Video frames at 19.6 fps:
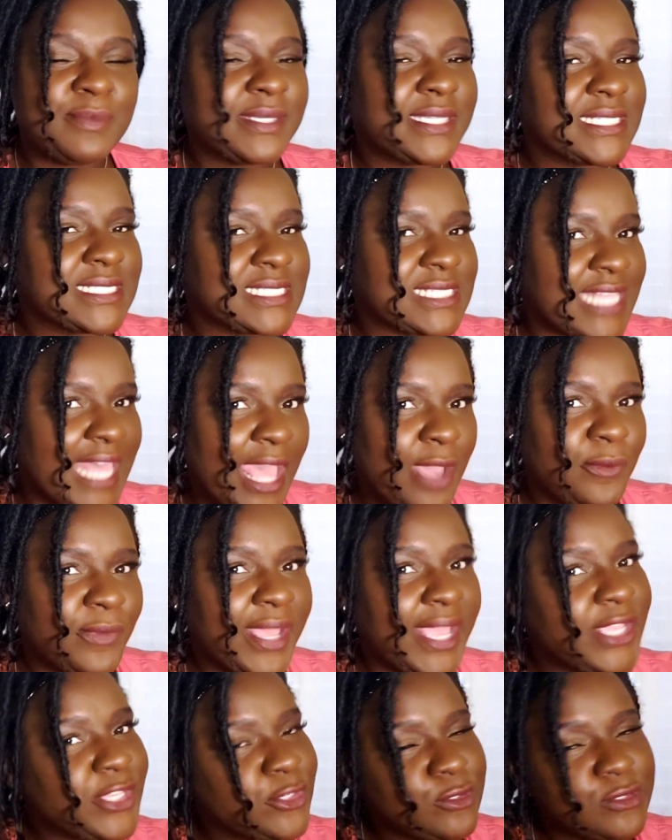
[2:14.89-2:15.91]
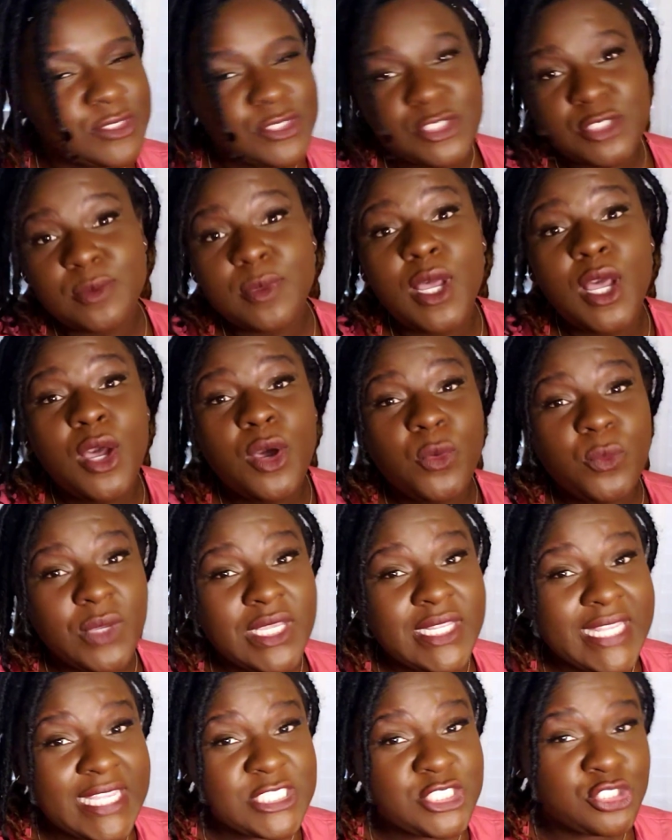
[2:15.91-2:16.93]
because that way YouTube
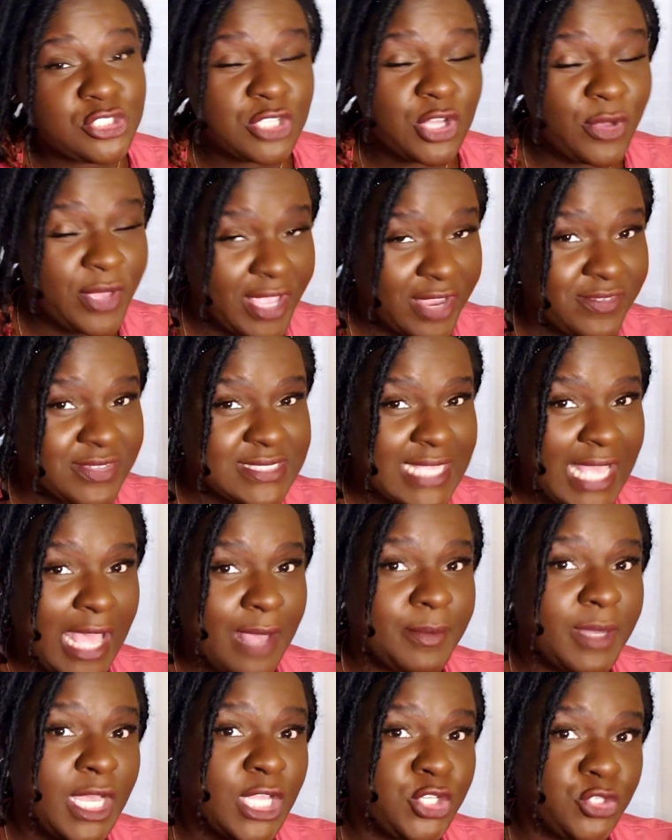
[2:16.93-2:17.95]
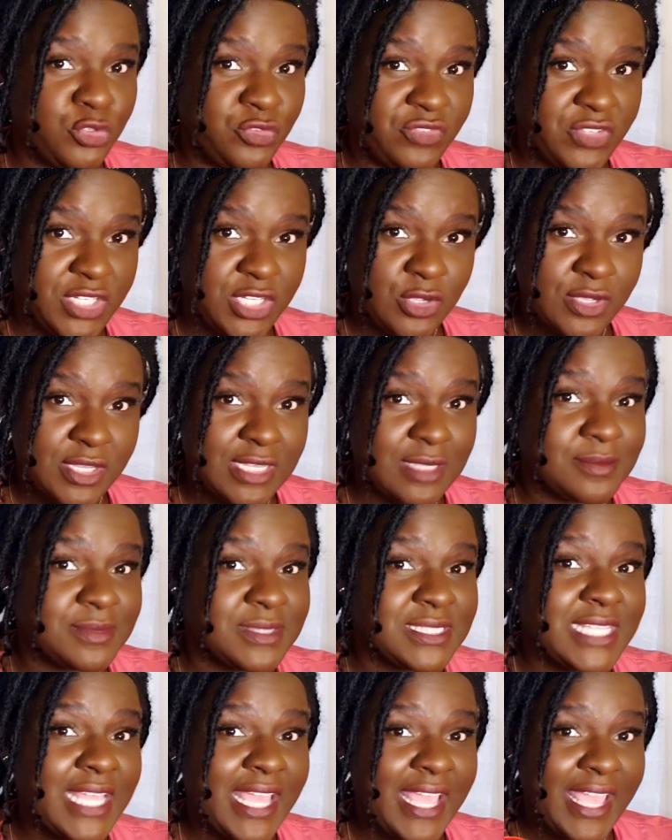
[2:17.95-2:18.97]
will let you know every time a new video
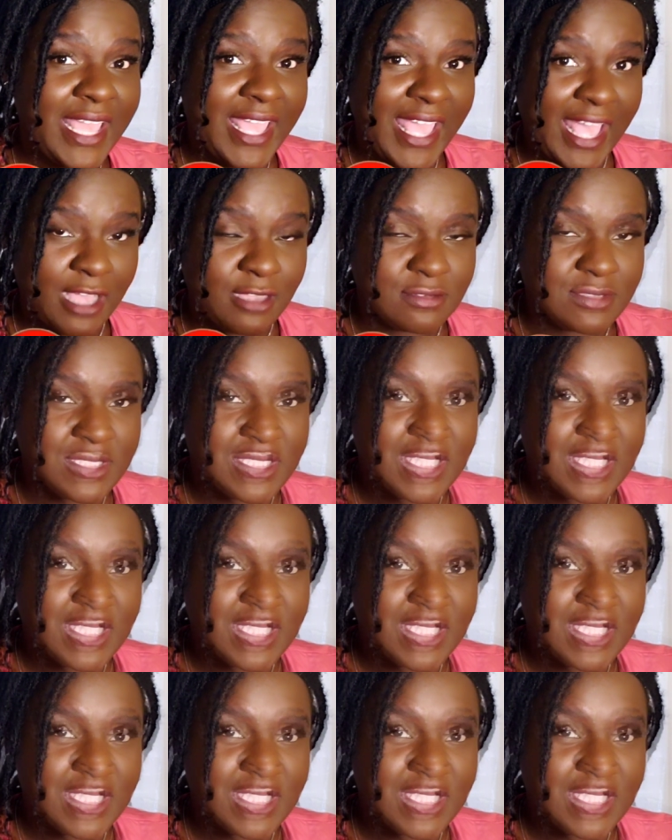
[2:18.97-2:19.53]
comes out.